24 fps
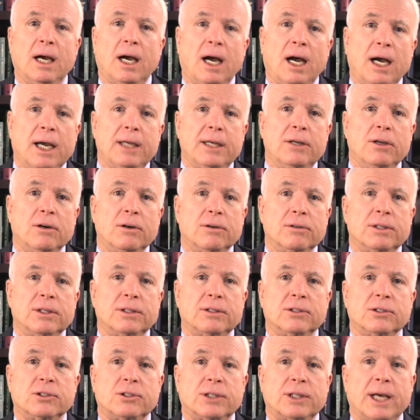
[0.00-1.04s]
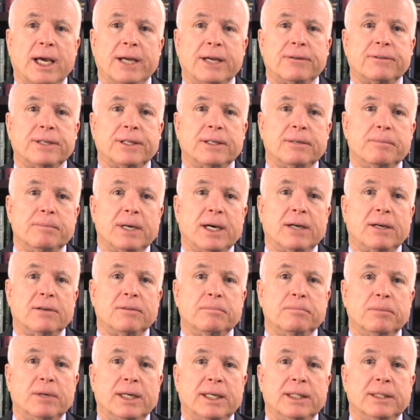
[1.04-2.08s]
I know that the staggering amount of
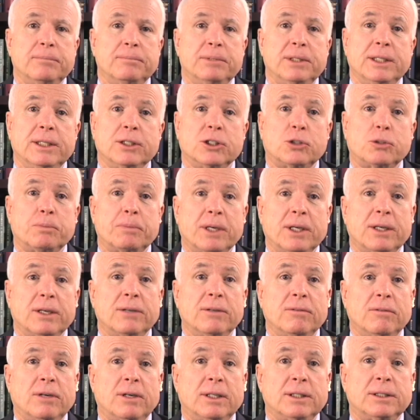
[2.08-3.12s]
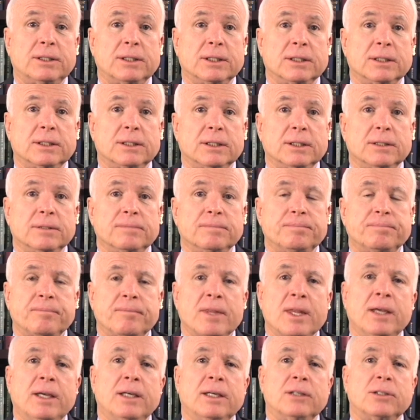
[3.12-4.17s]
money being spent in Washington
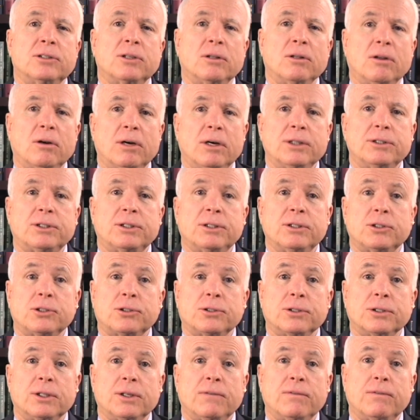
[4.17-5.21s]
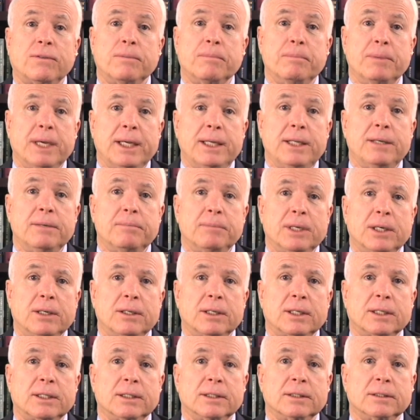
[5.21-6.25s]
is a large concern for many
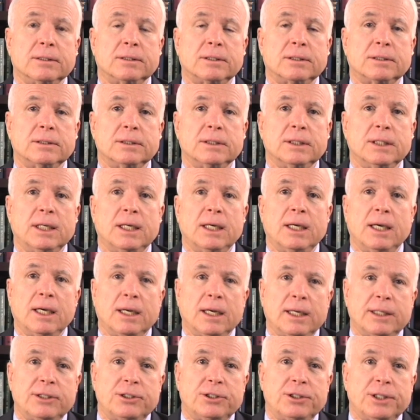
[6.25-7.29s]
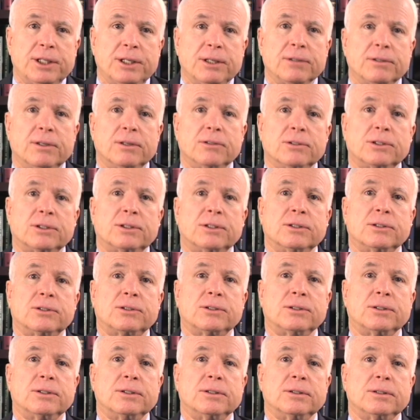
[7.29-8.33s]
Americans, and I share those
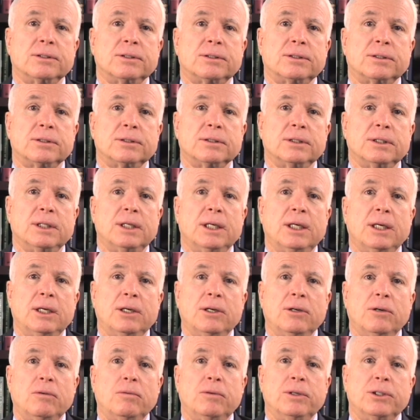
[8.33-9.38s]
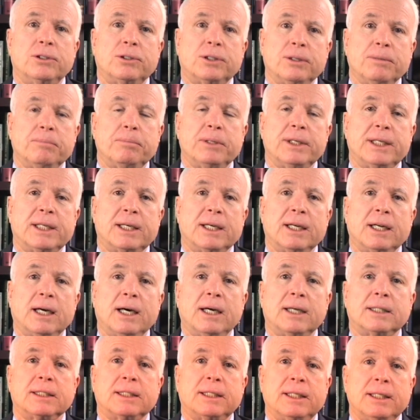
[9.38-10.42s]
concerns. We simply
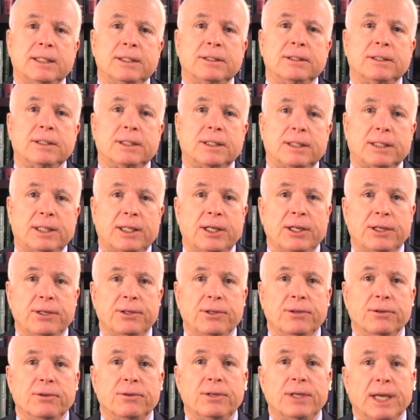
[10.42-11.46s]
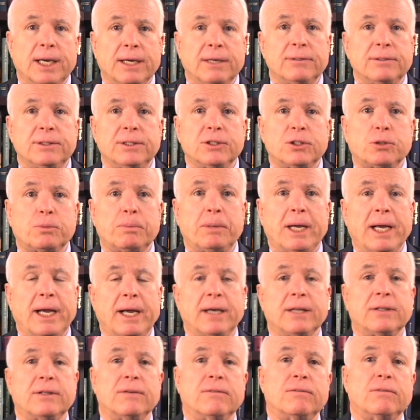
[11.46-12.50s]
cannot continue down this
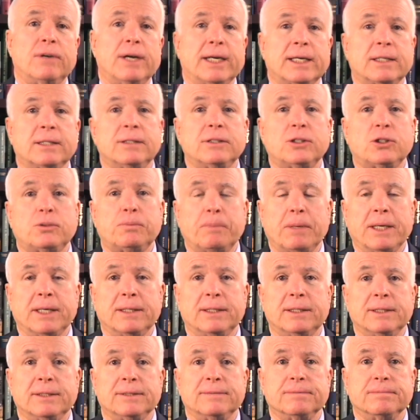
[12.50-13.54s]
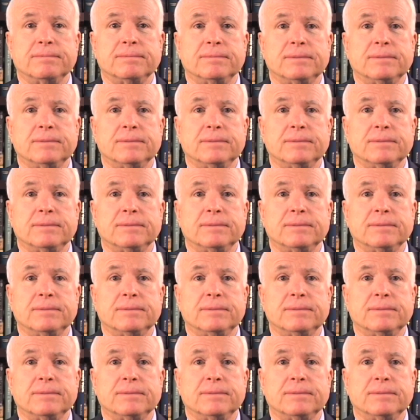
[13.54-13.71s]
path of reckless spending.